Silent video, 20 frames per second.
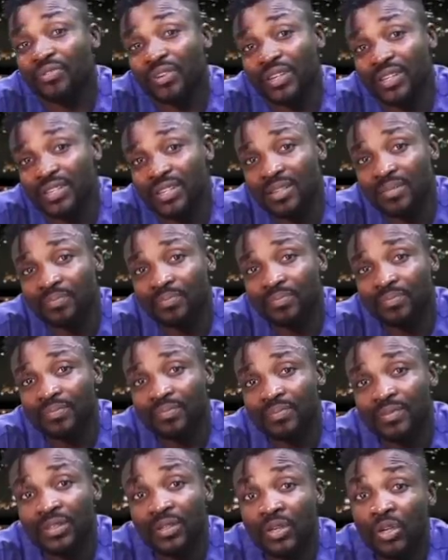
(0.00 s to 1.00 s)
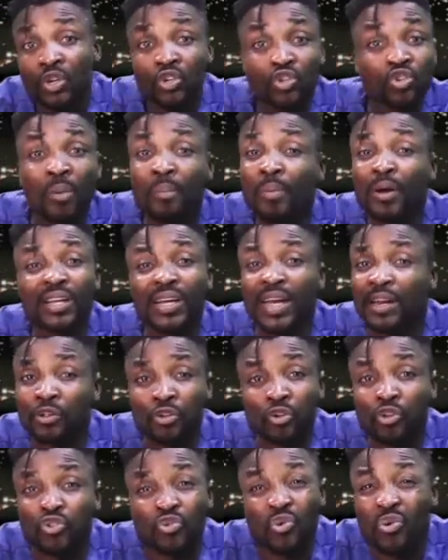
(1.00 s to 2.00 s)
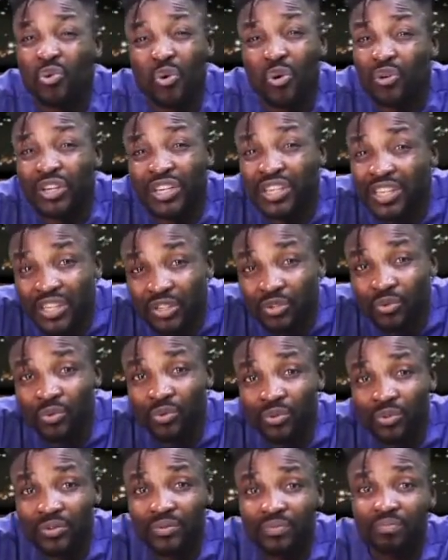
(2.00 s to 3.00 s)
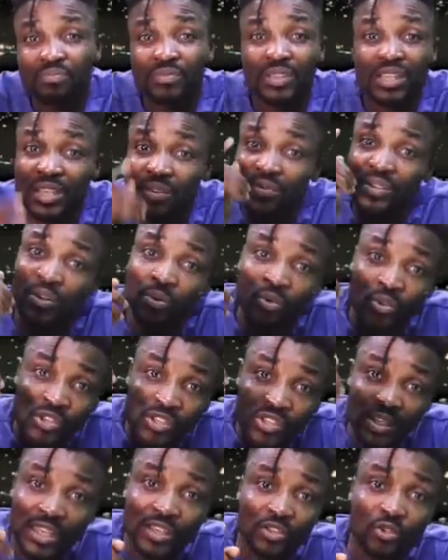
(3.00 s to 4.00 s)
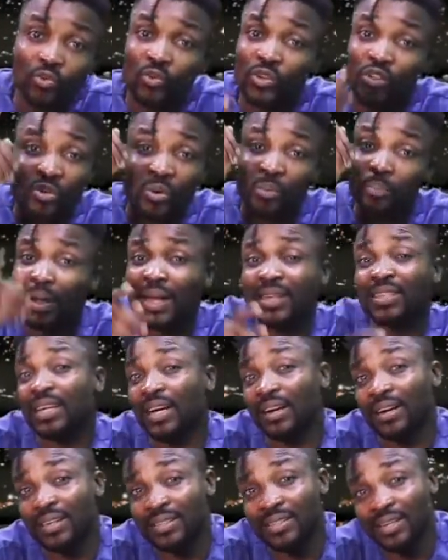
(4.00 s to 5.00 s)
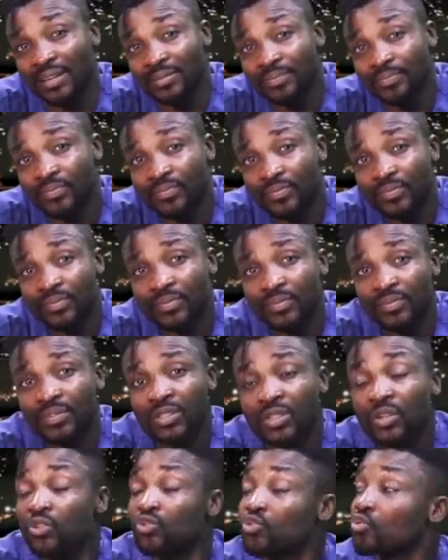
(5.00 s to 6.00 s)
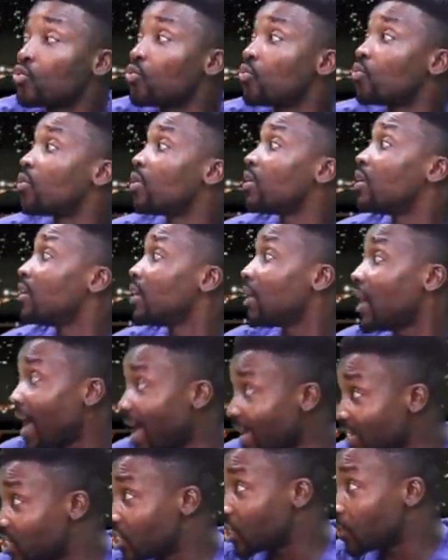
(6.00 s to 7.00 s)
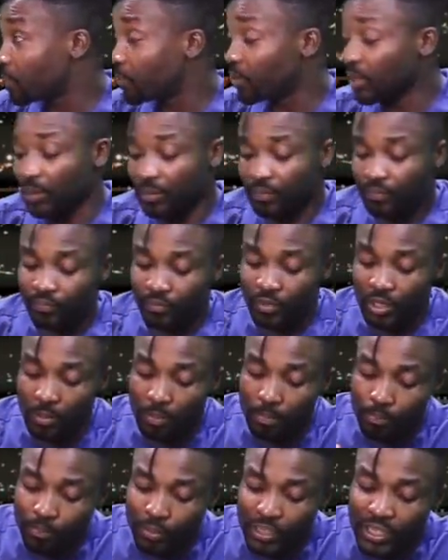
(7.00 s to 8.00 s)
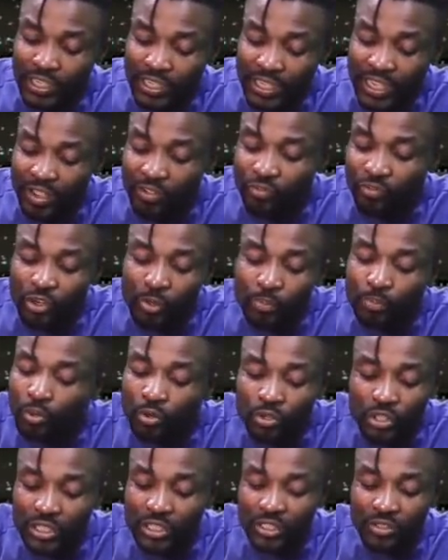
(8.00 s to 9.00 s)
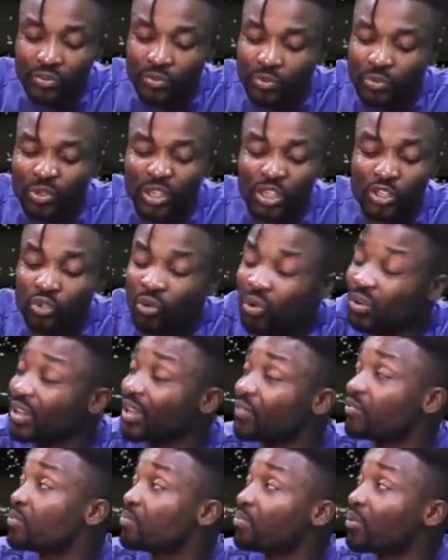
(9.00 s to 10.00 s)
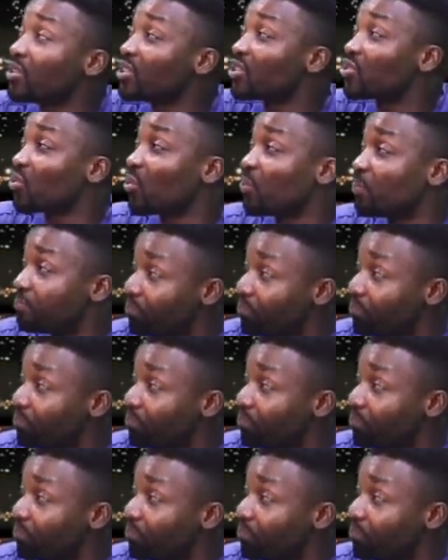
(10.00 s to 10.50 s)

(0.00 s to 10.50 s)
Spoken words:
face. Somebody cannot just call kill you if they don't say you with your bad character. So IGP, bring everybody. Return everybody to